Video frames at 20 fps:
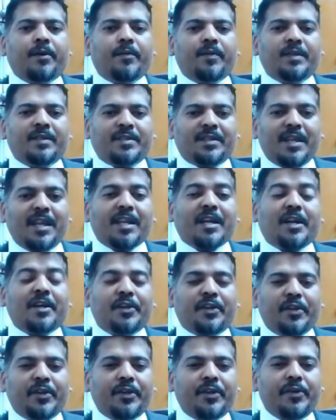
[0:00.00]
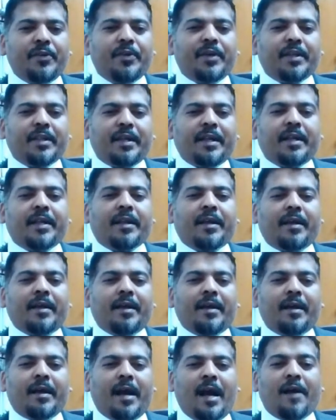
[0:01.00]
We still continue doing that
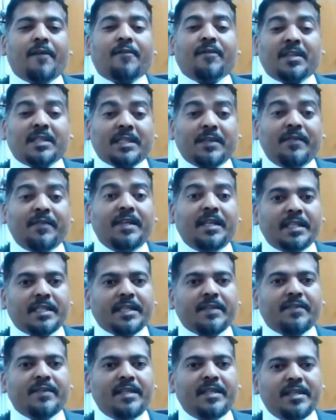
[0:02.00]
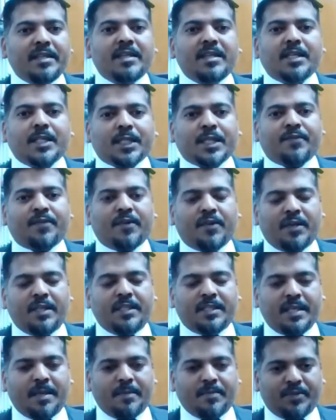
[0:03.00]
after 77 years of our
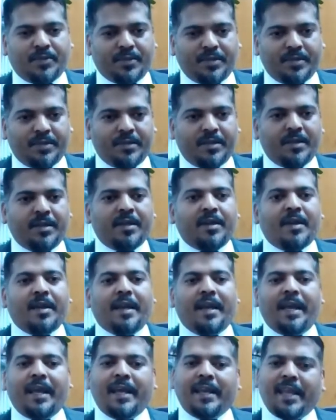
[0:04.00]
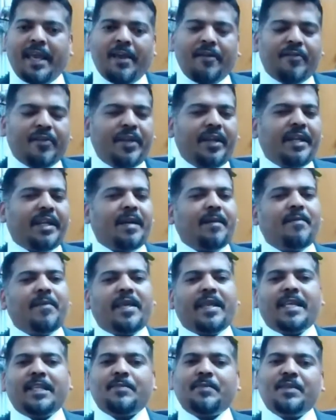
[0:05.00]
inception. And every time
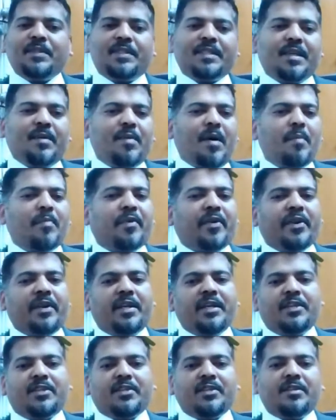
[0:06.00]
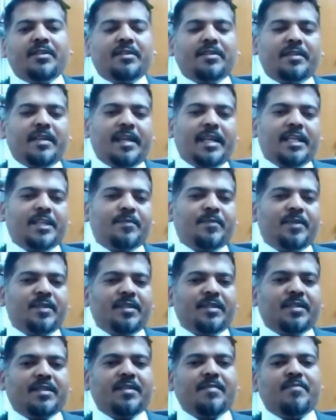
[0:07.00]
there has been some upgradation, there has
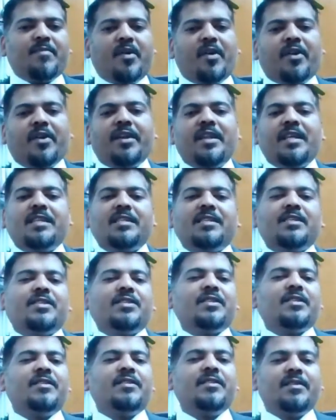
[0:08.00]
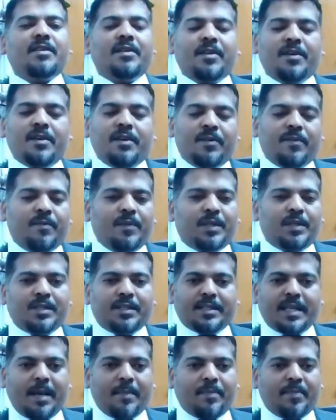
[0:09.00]
been some modernization which
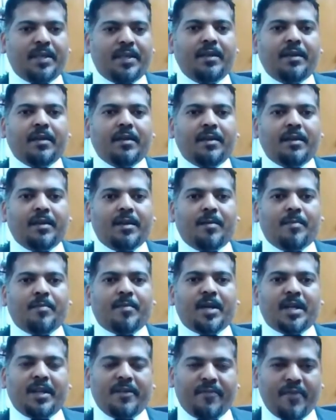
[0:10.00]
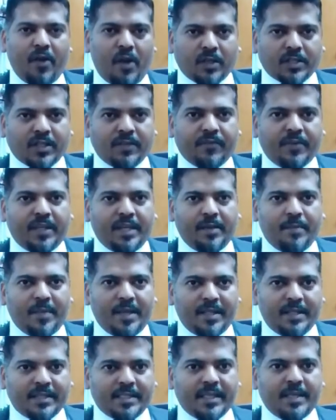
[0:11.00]
is happening, but the philosophy
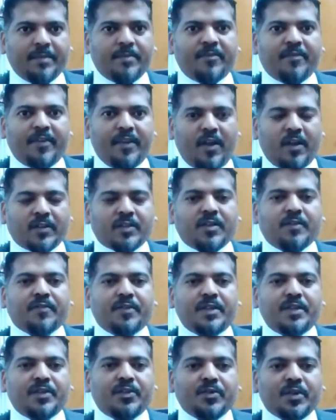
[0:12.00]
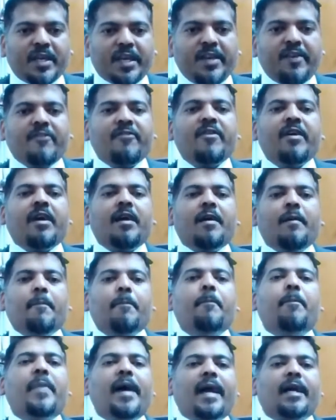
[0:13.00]
remains same. Philosophy is to give
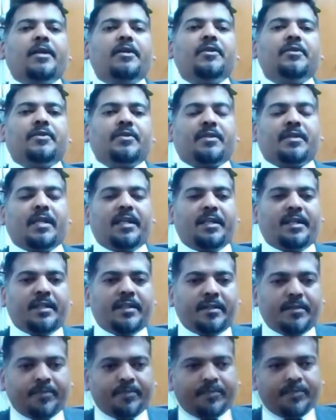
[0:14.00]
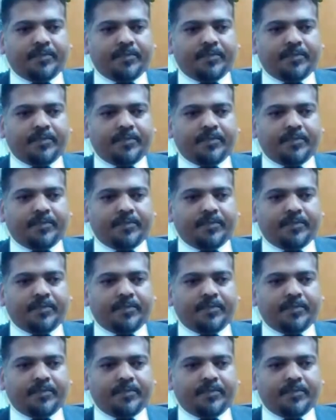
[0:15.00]
back to society.